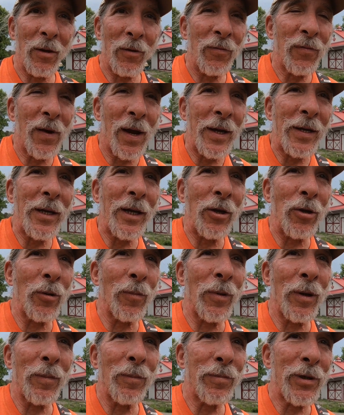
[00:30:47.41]
finding
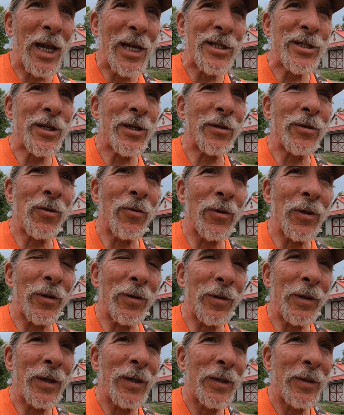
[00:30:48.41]
your place in the
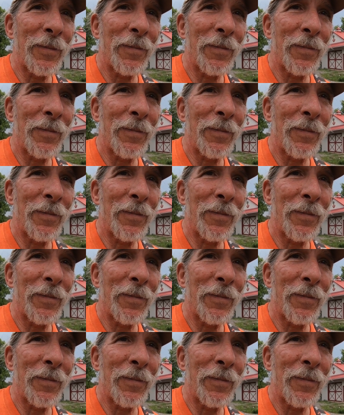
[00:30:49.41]
world.